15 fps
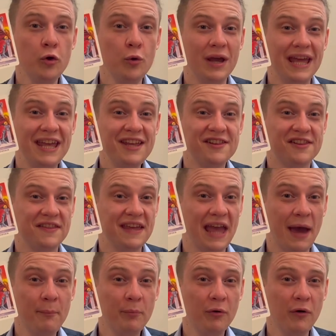Who is
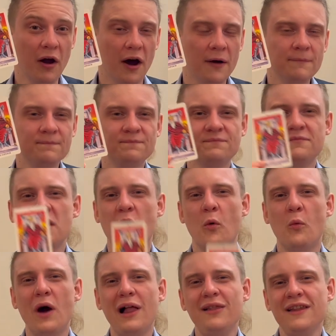the Emperor?
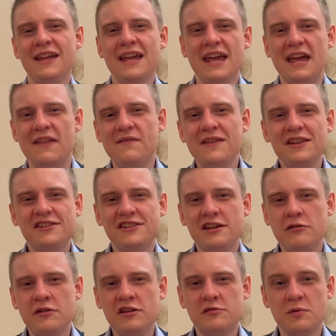Well, in this
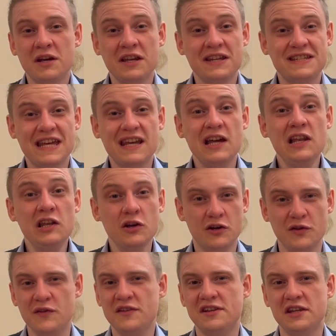series, we're going to take a
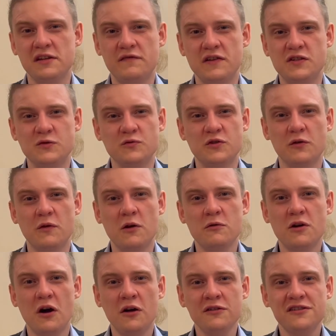look at these individual
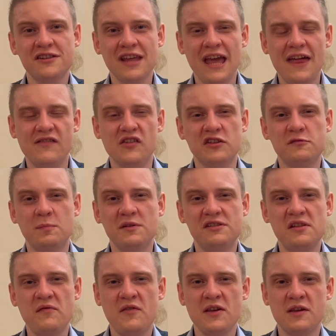tarot cards, their
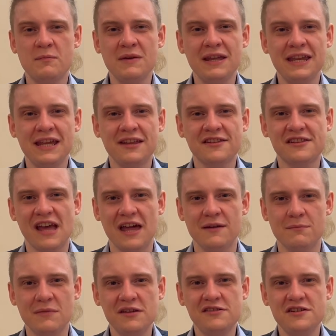specific meanings
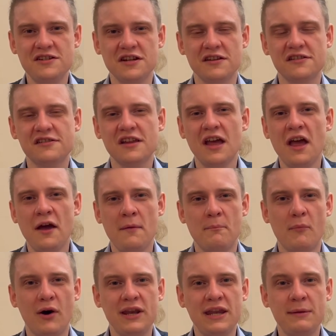and messages.
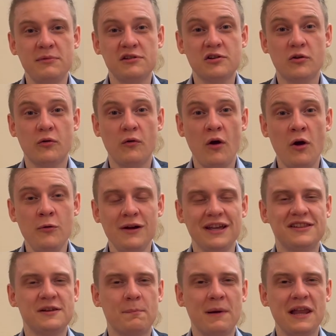My name is Crow.
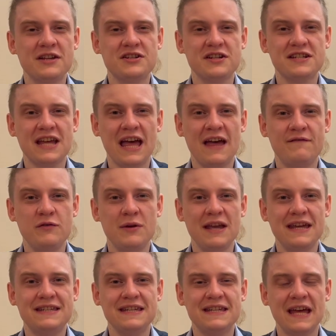It's a pleasure to have you
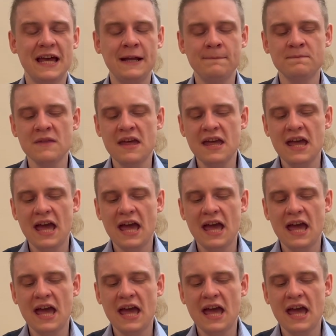here today.